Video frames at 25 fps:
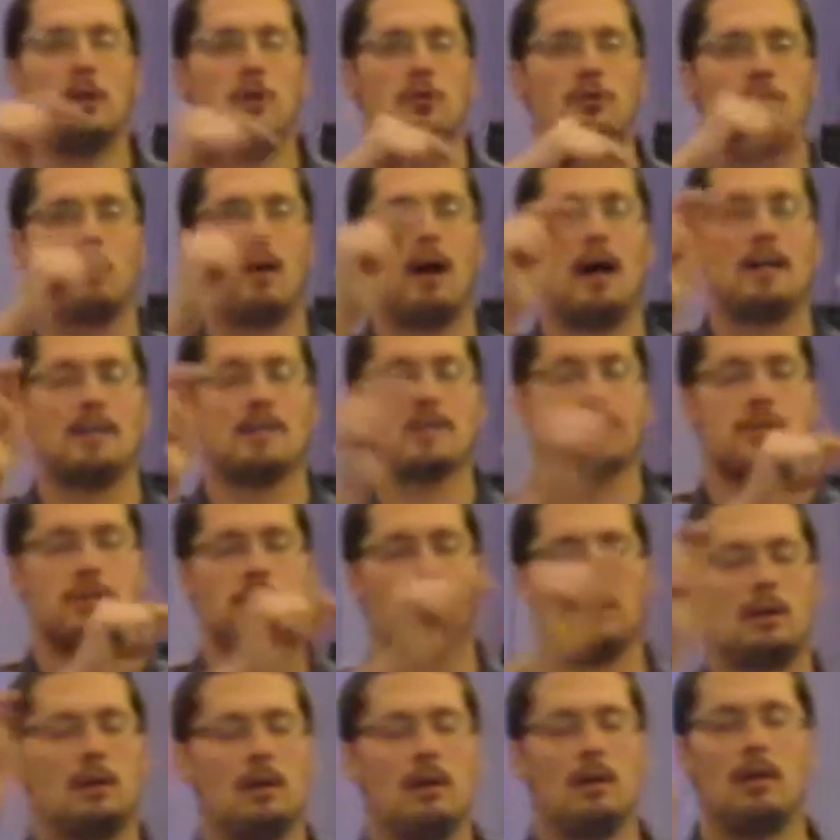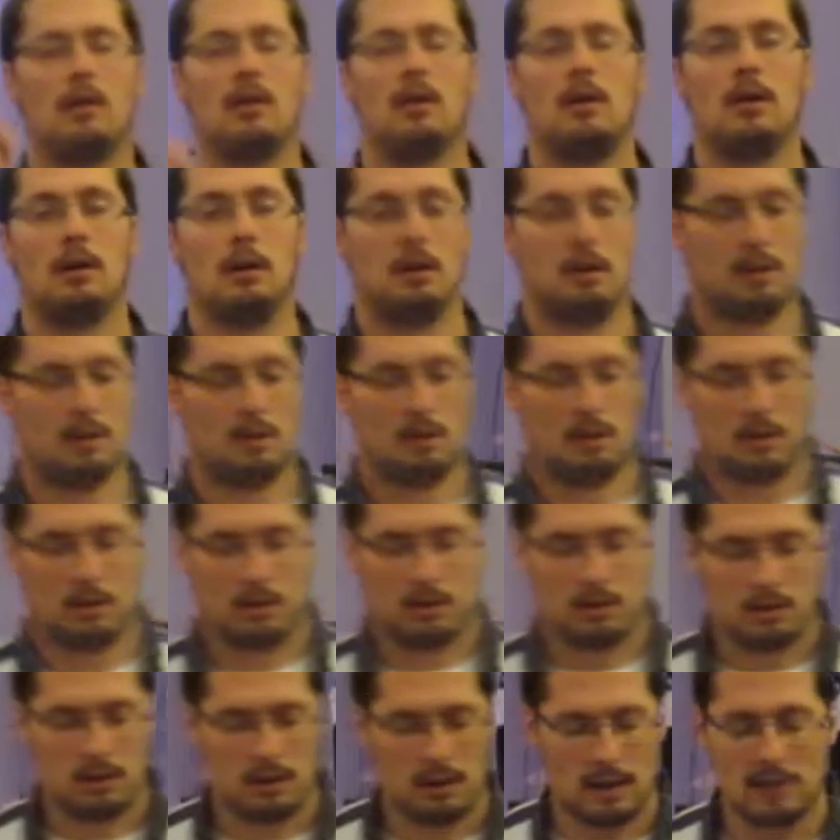that you trust,
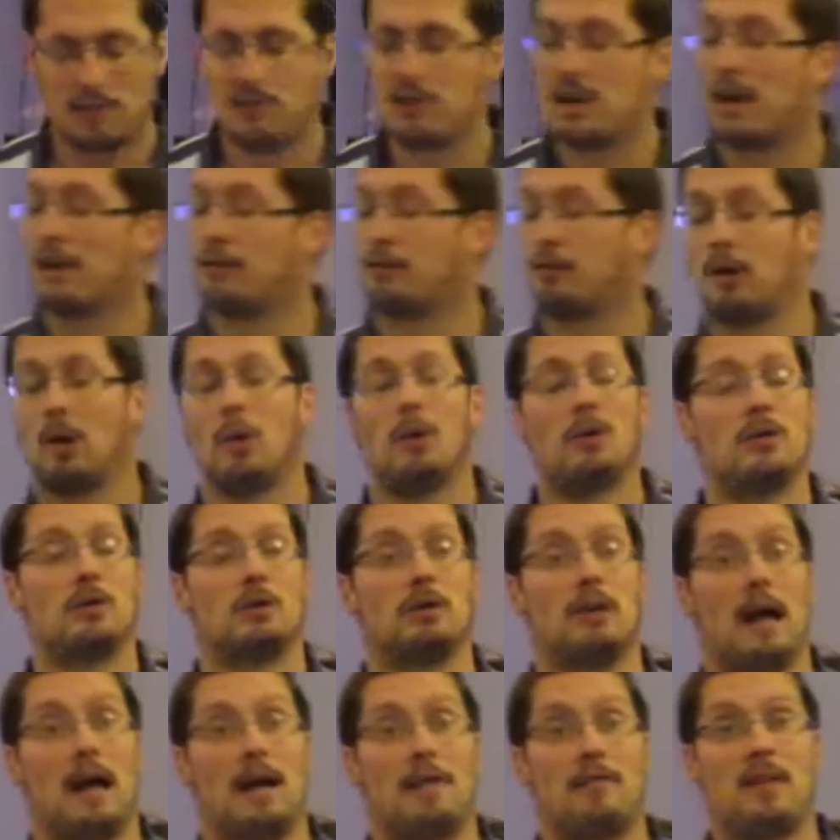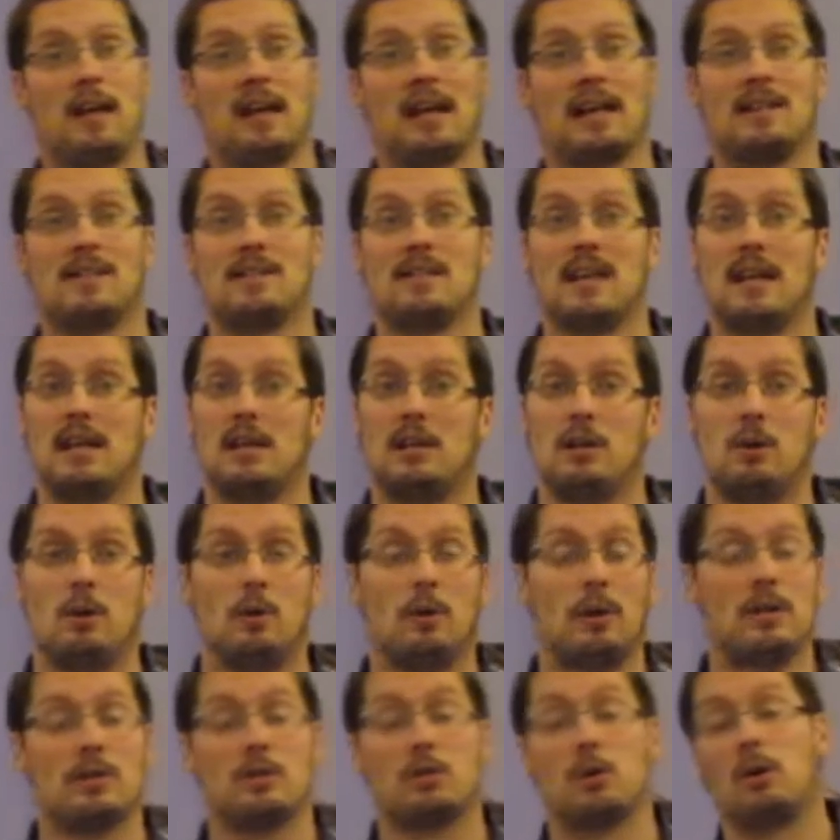a Jethro in your life that can say, you
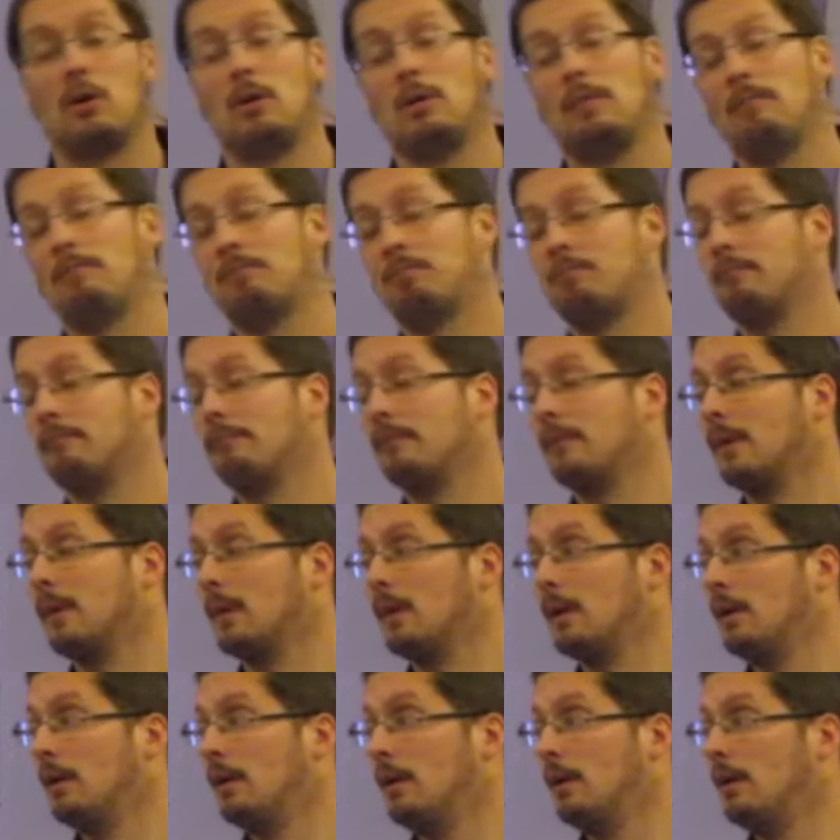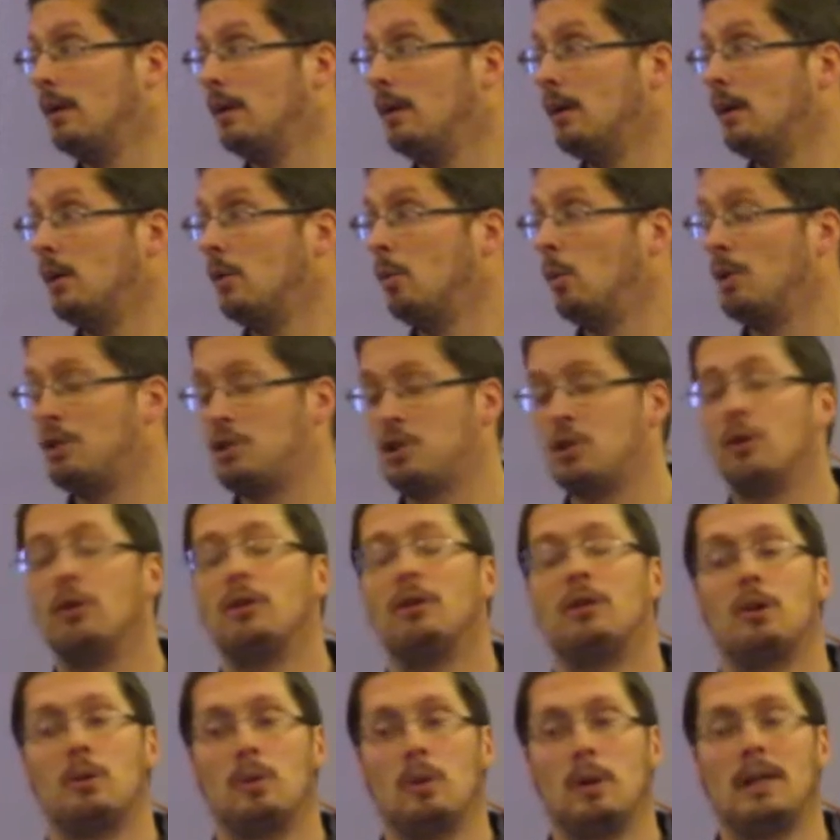know what, Joel? What
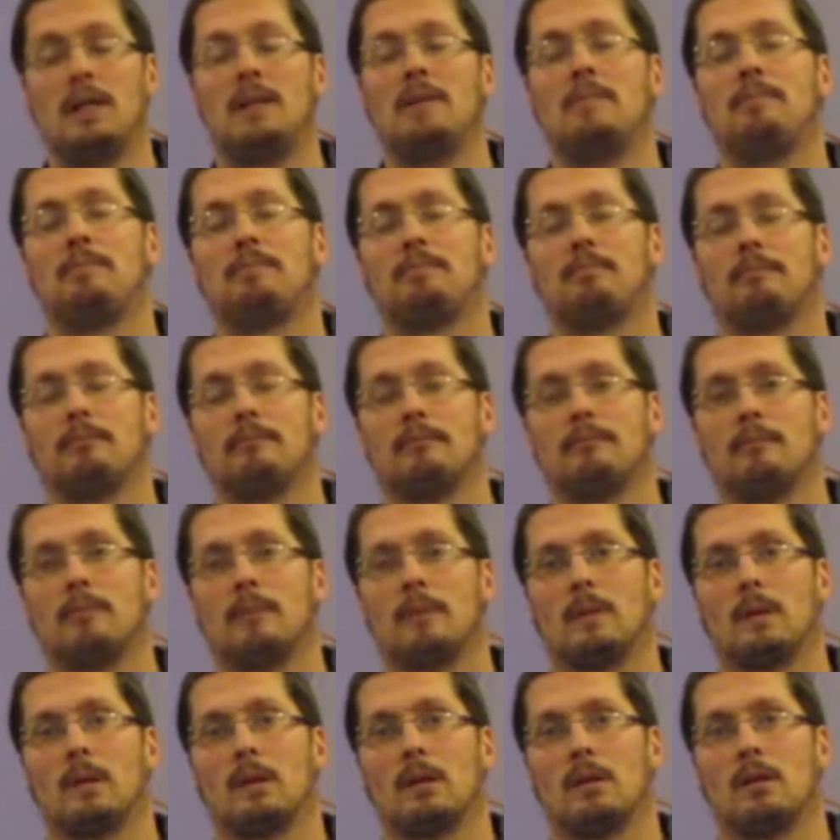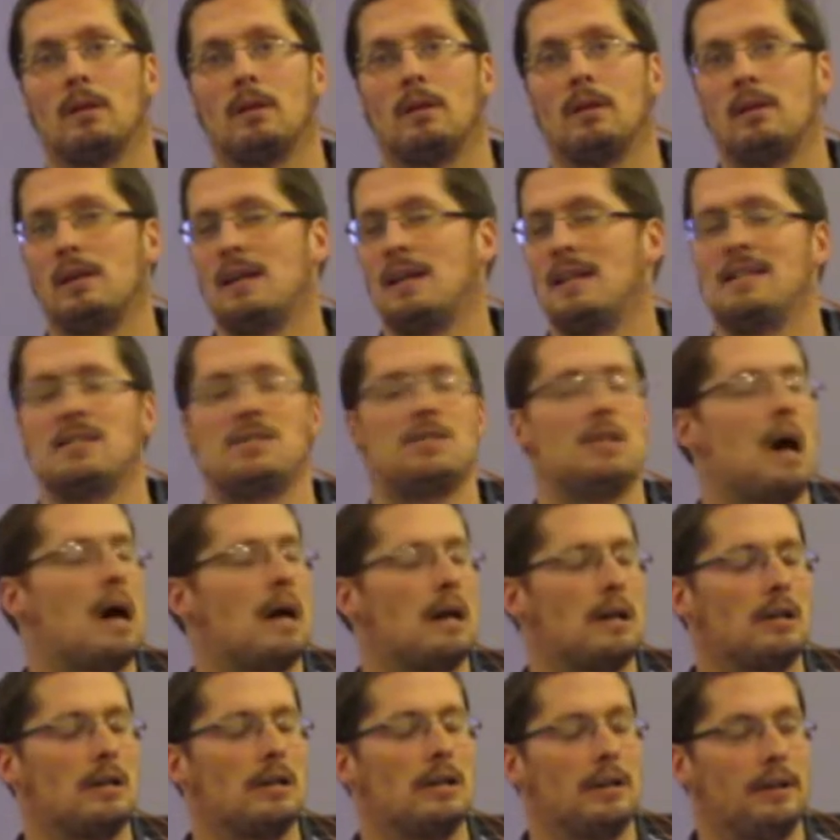you're doing is
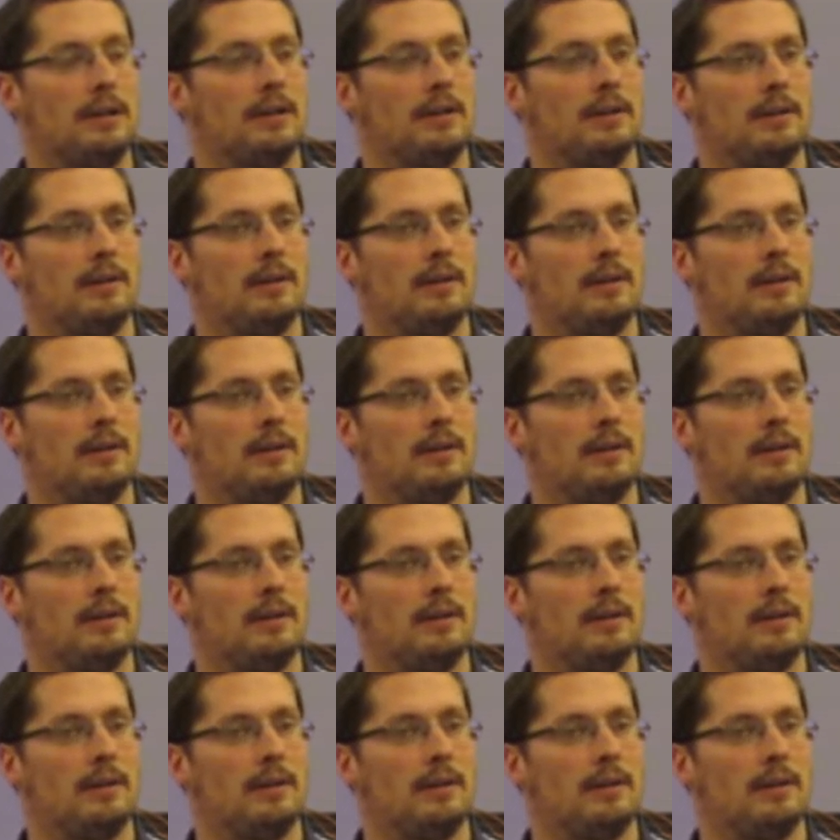not good.